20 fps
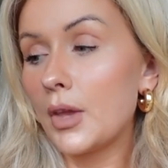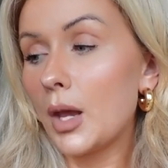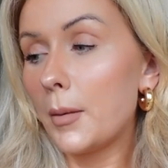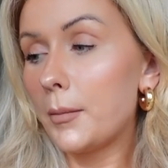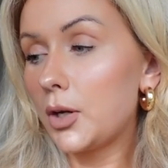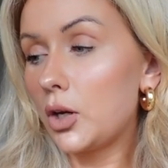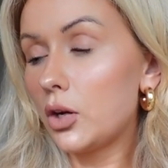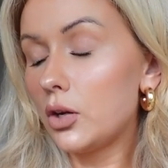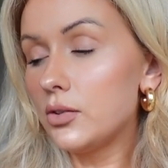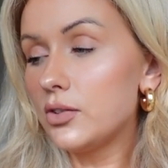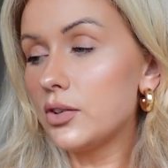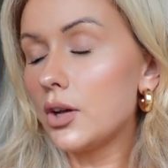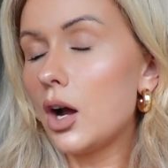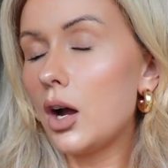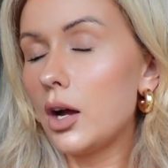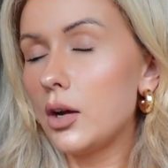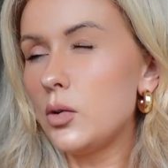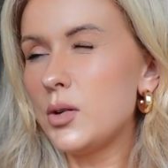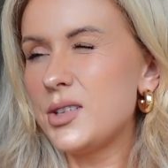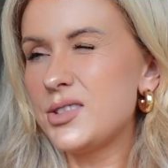Because
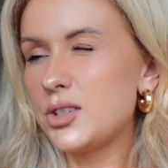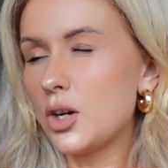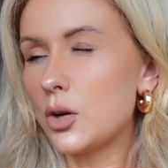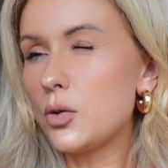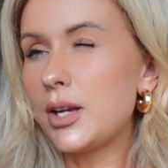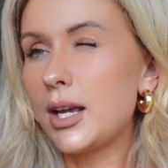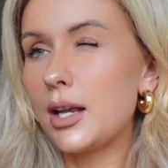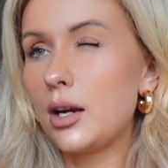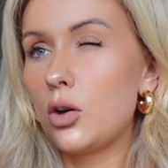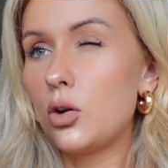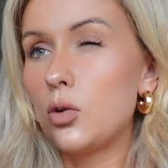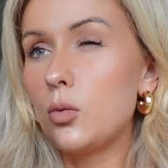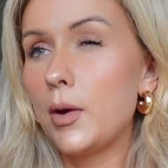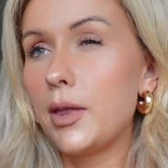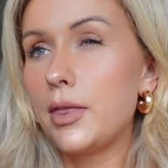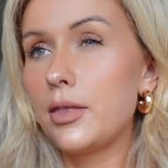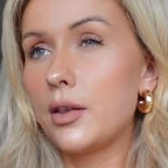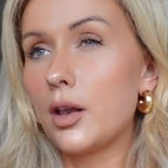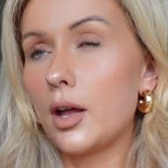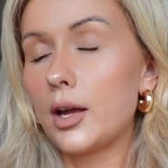I always don't get along
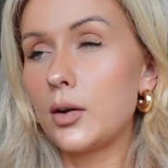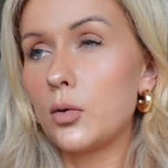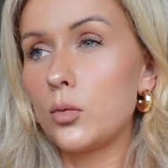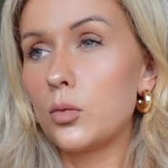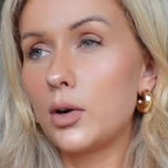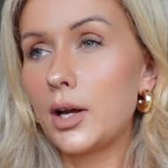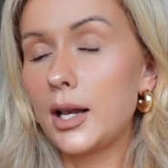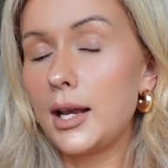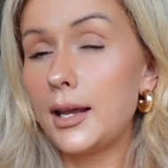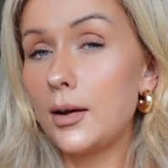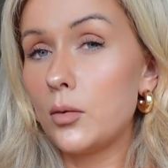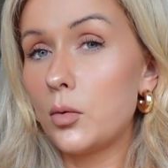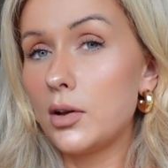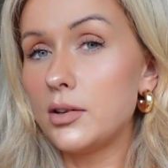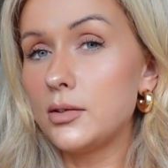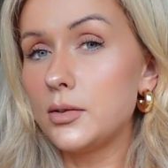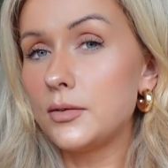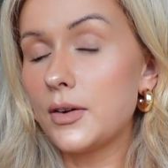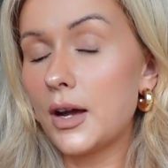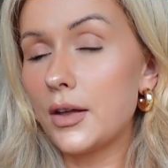with like clear
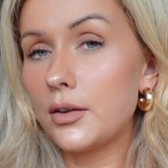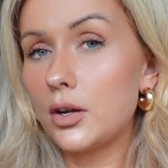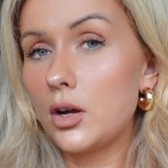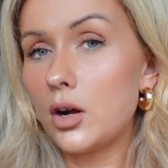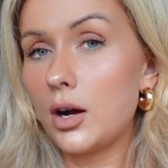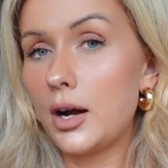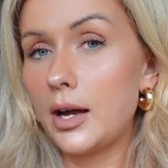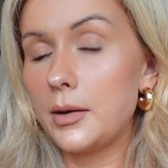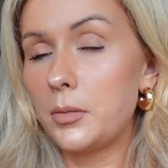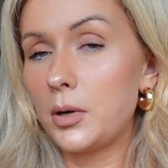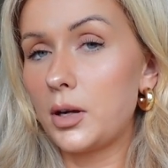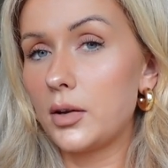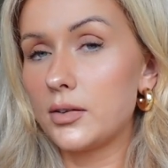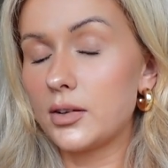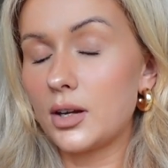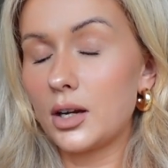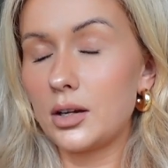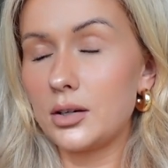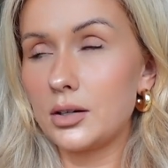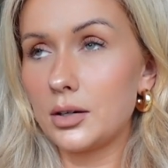ones without the guide, because
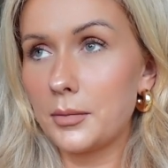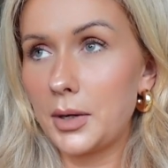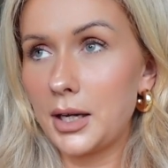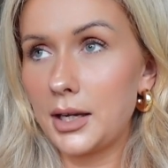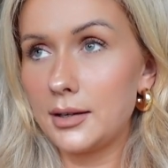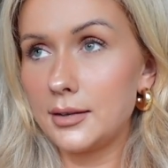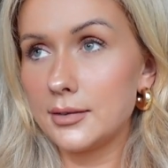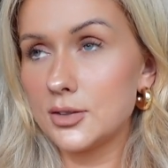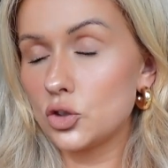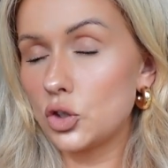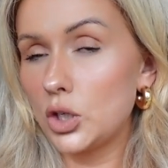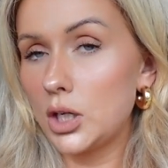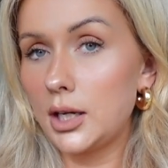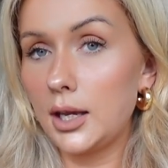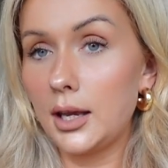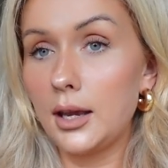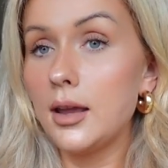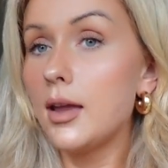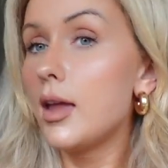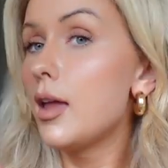I end up making it
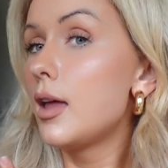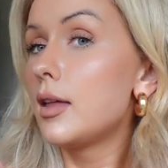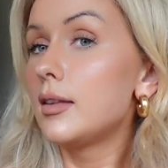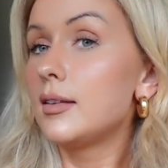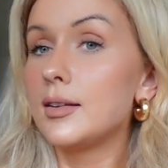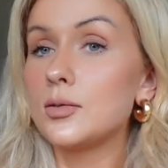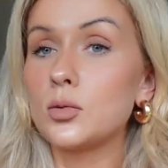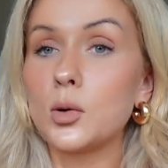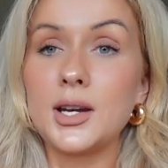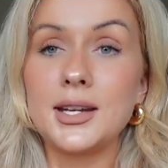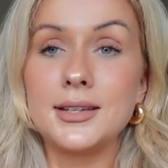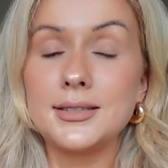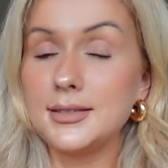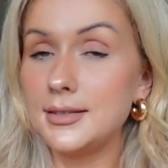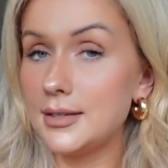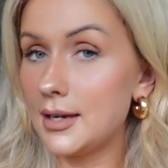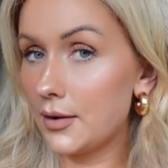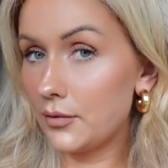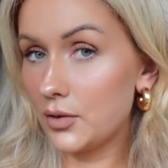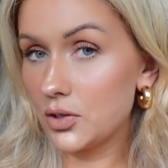streaky. This one is
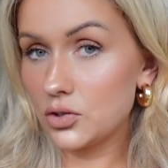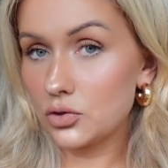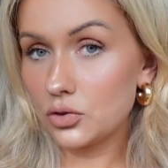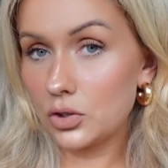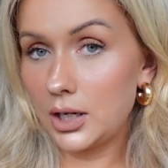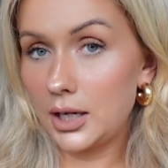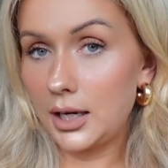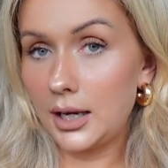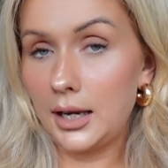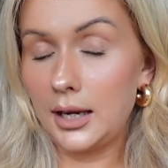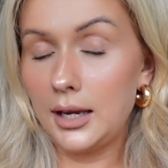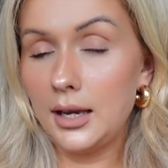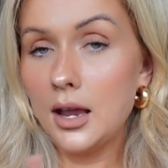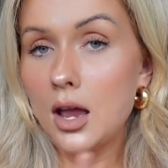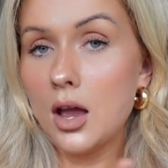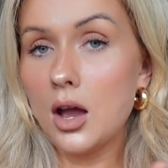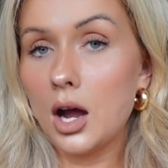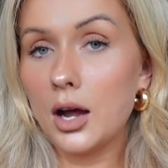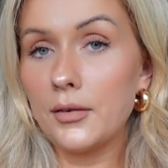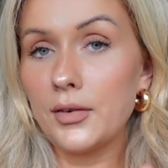never streaky.
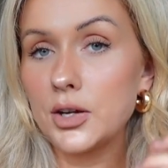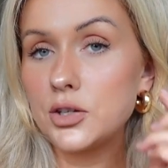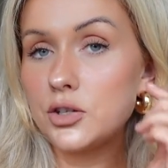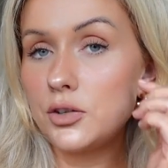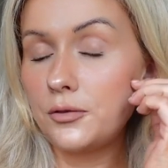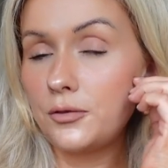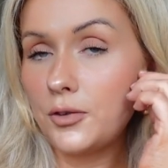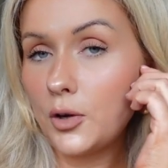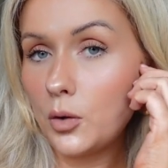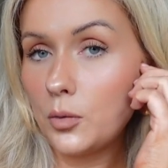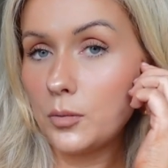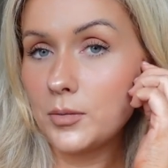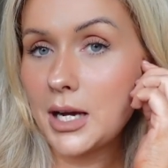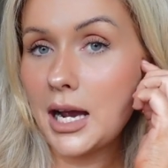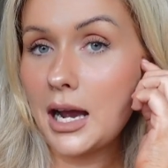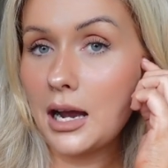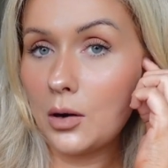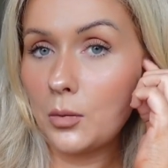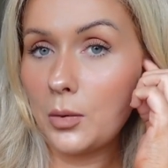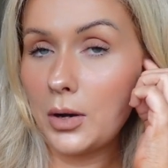I've actually filmed
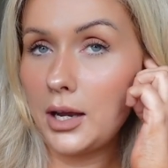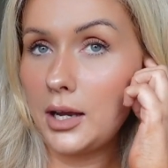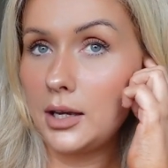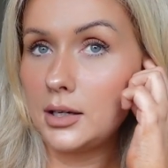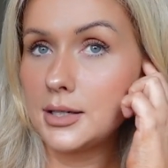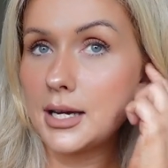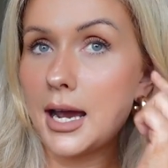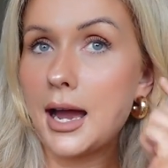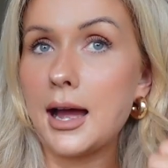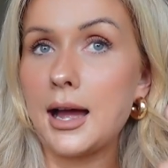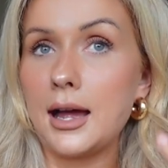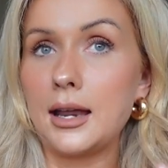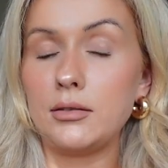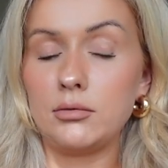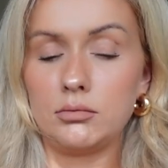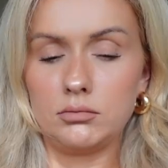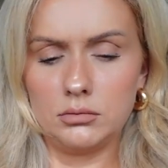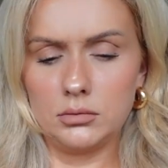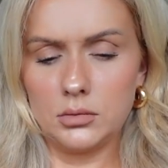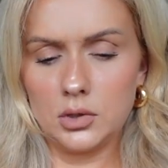how I tan.
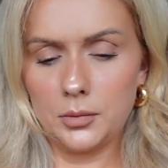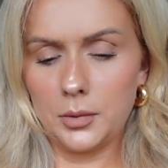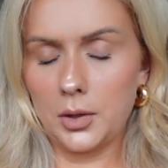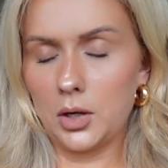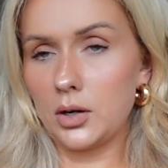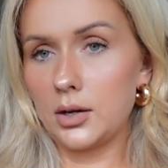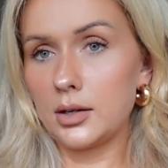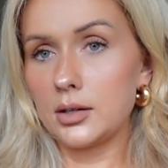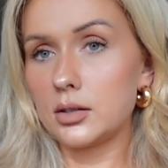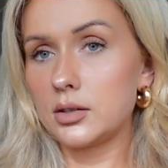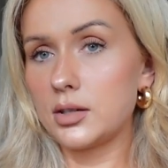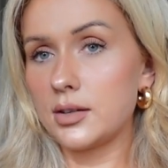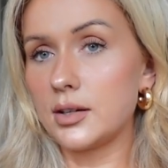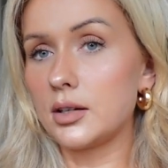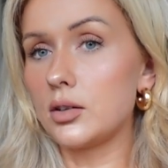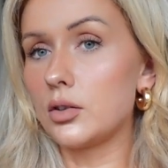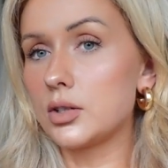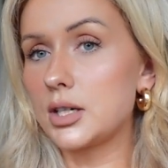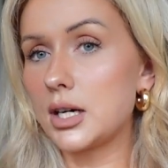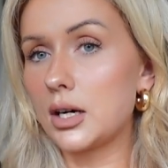Oh my god, does it
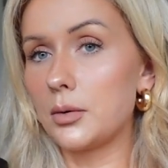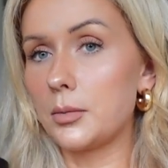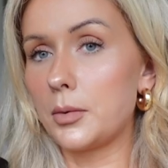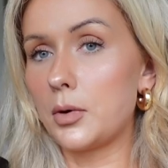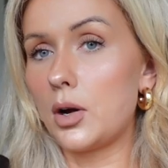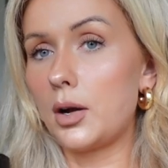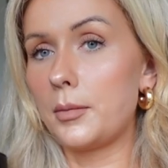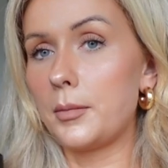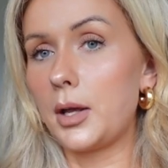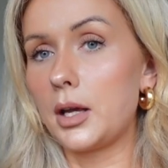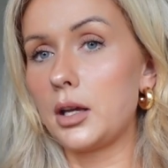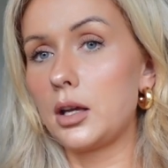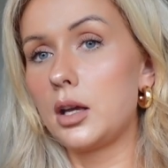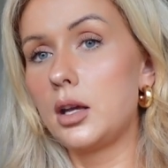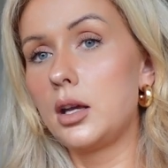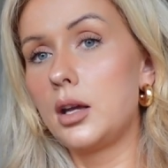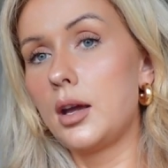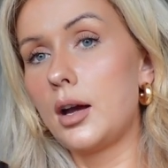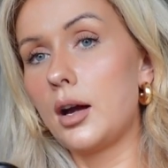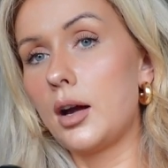look terrible? I'm like,
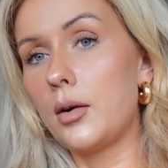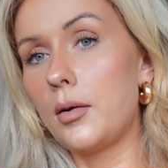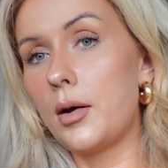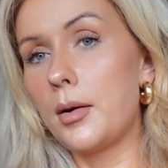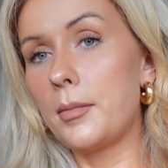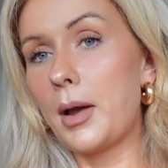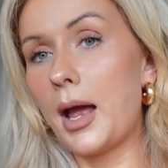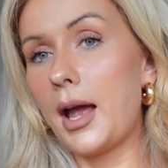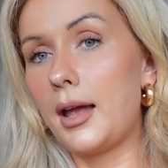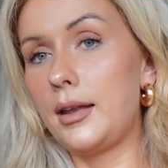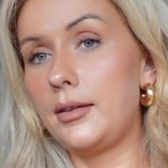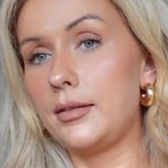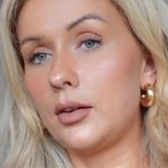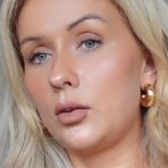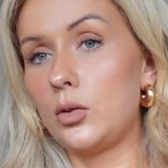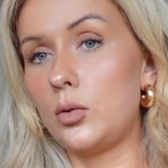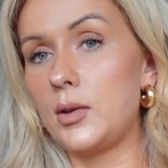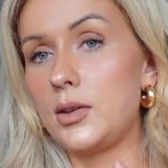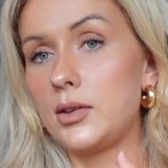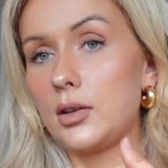oh, my hands are
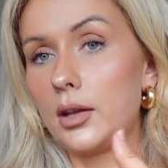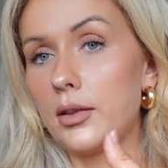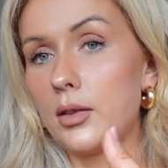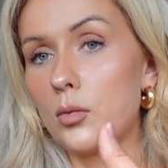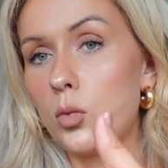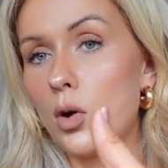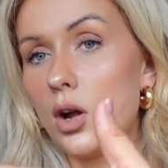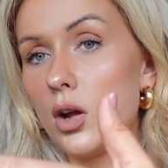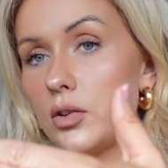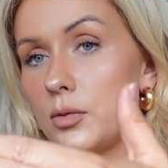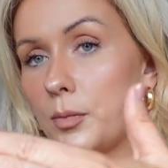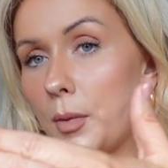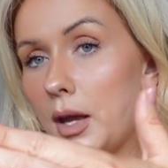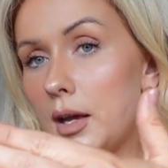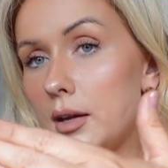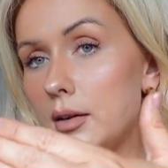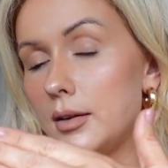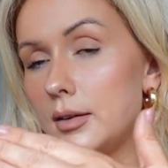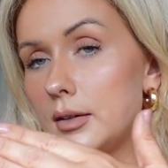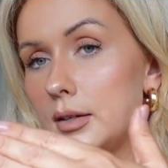always like the worst
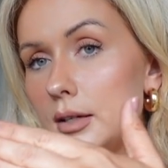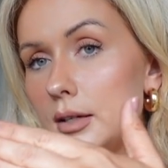bit.